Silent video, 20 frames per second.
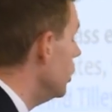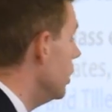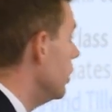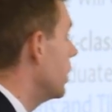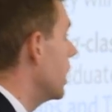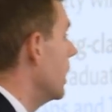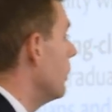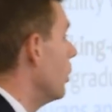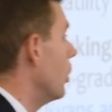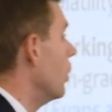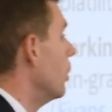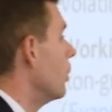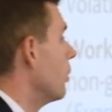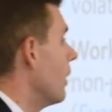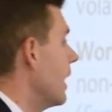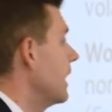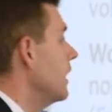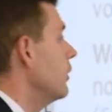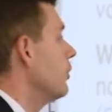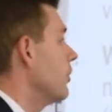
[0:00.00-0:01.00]
UKIP were
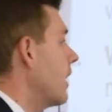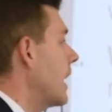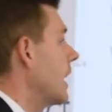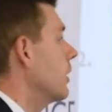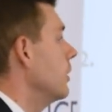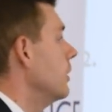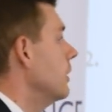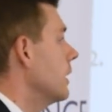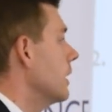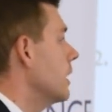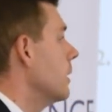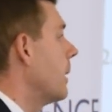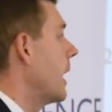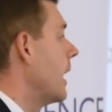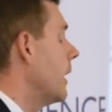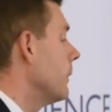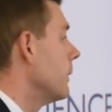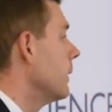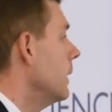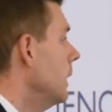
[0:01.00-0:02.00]
already second in
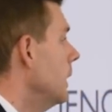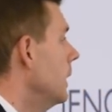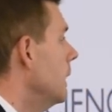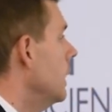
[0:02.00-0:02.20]
about